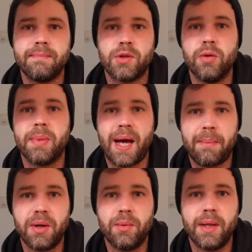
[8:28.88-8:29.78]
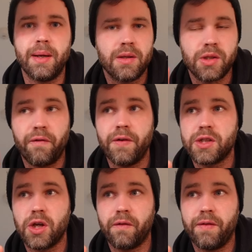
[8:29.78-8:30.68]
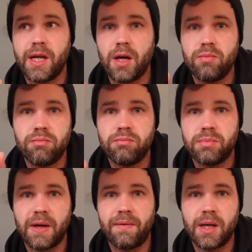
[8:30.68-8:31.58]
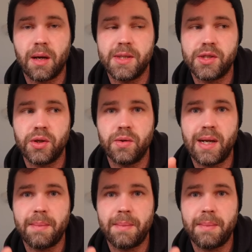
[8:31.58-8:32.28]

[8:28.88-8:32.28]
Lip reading: couldn't be happier with it. So first cook video, definitely coming soon.